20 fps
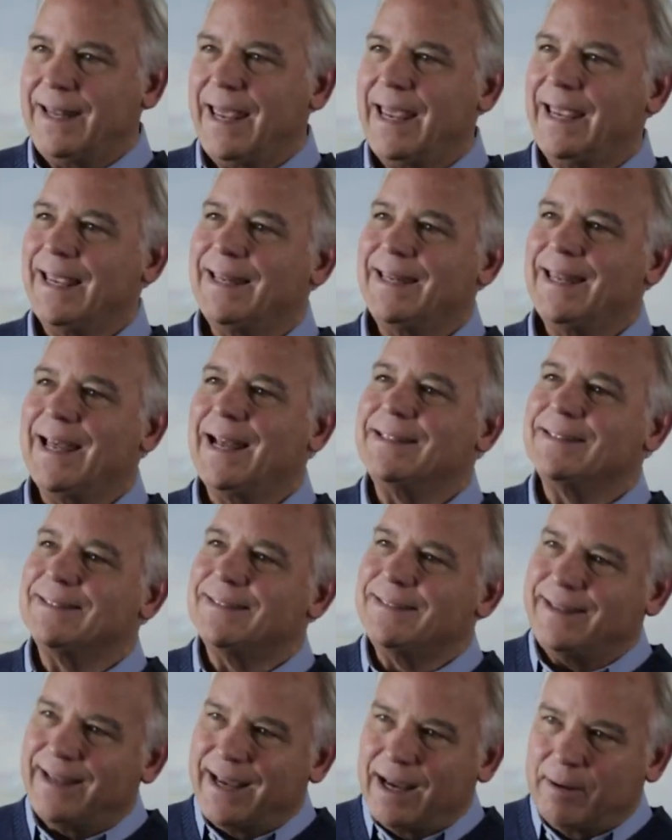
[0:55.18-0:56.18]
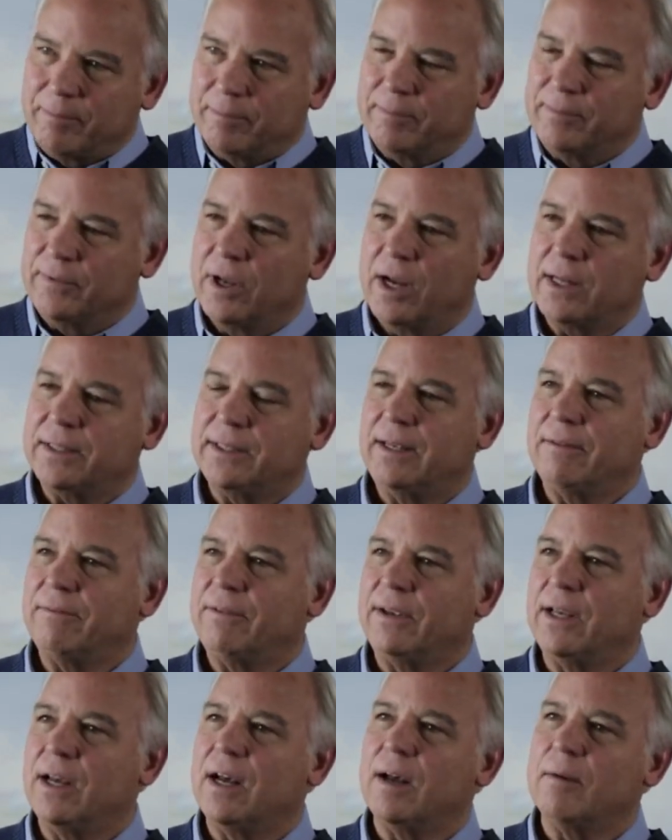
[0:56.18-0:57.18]
taking that step, not
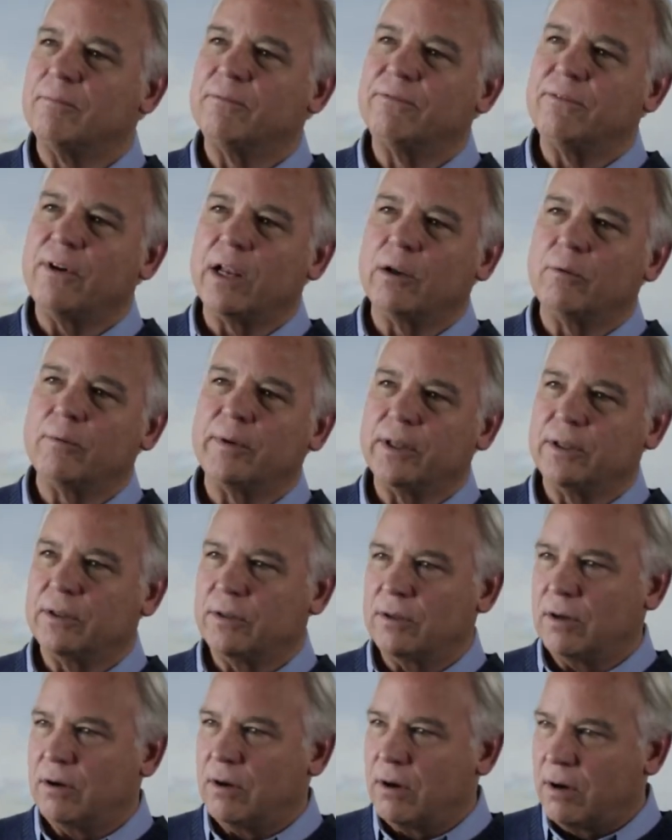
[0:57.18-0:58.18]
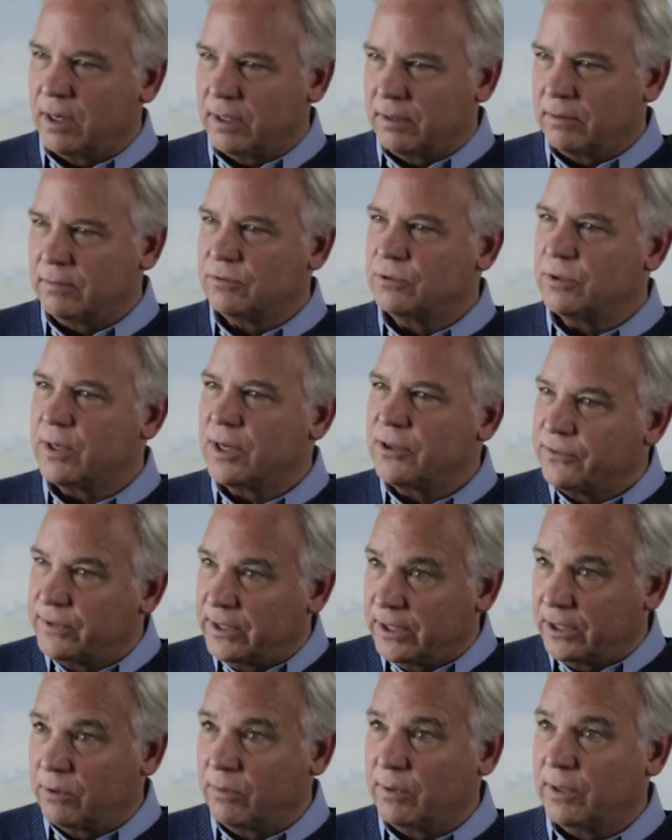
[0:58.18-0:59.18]
giving up, following your heart,
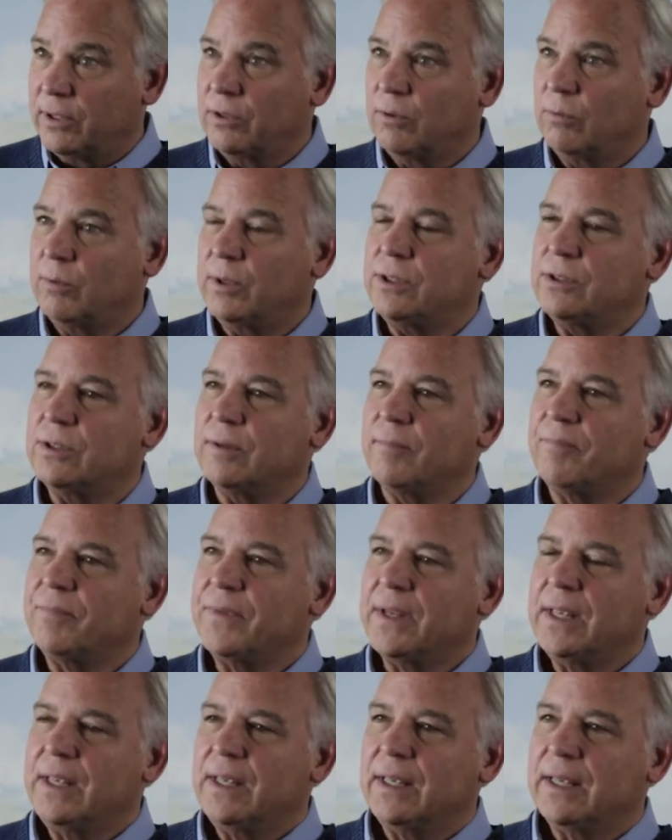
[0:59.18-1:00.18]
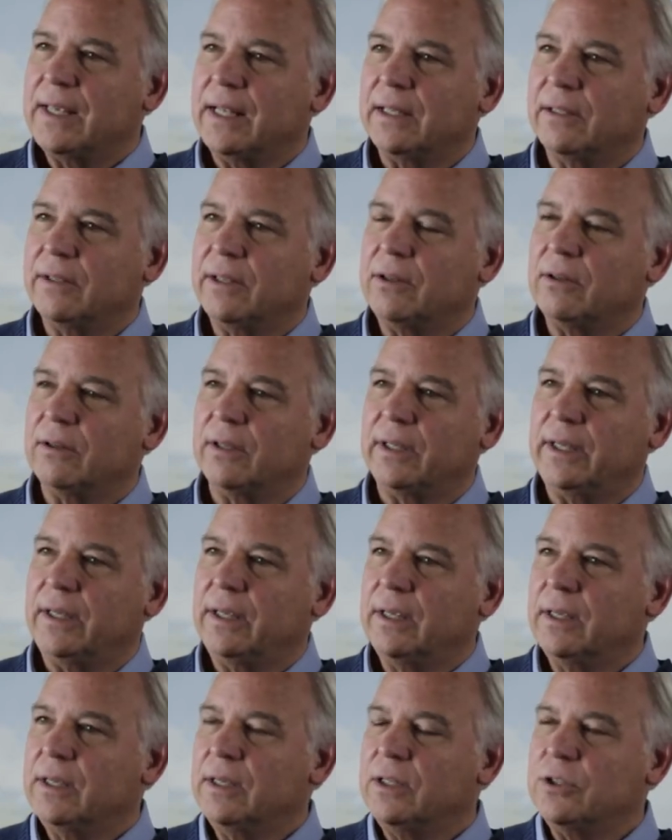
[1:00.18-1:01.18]
trusting your intuition, can literally
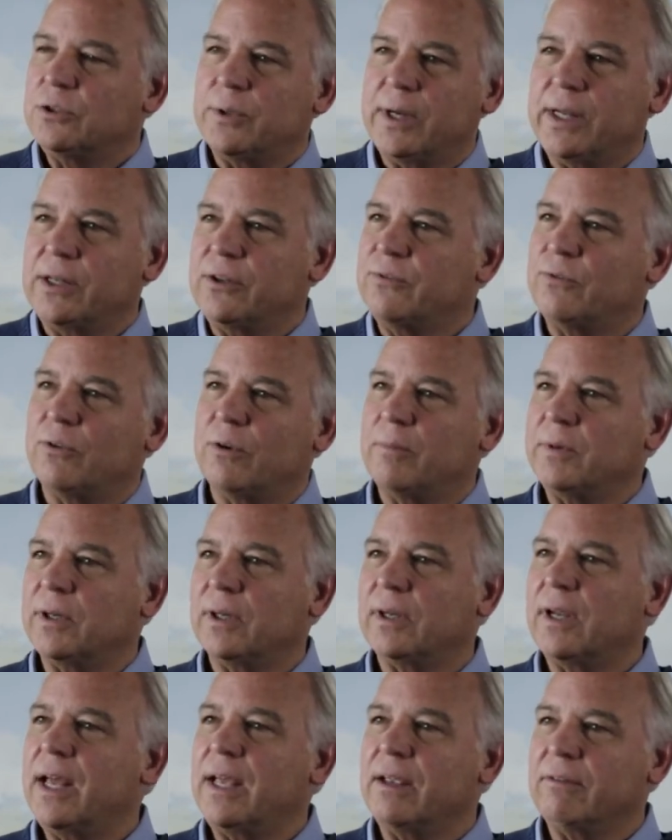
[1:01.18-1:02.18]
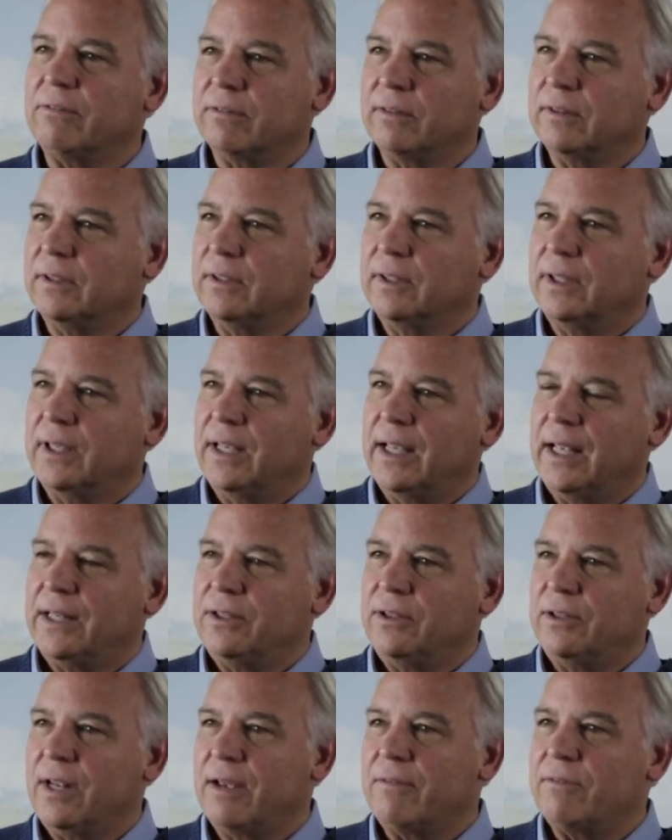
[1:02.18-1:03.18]
transform your life.
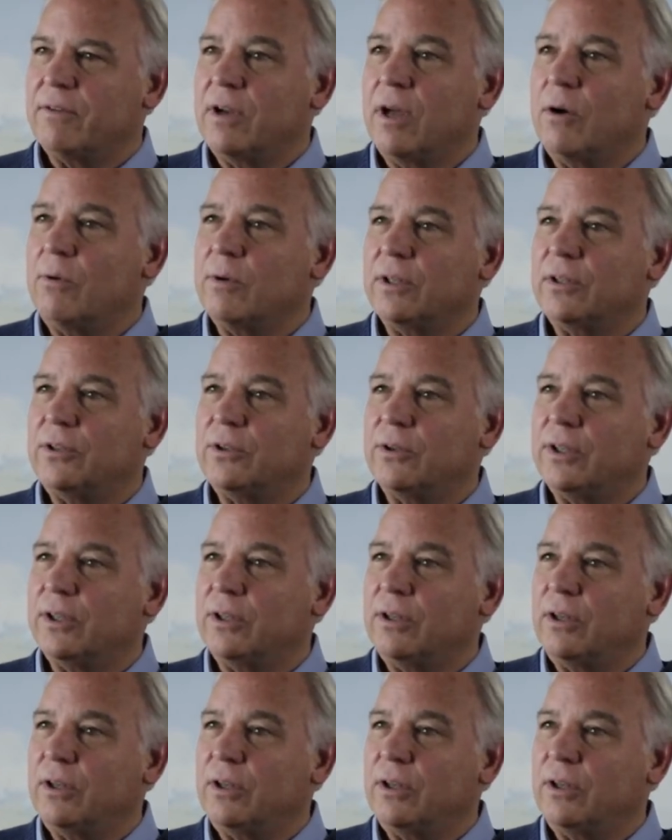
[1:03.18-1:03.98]
And you never know it until you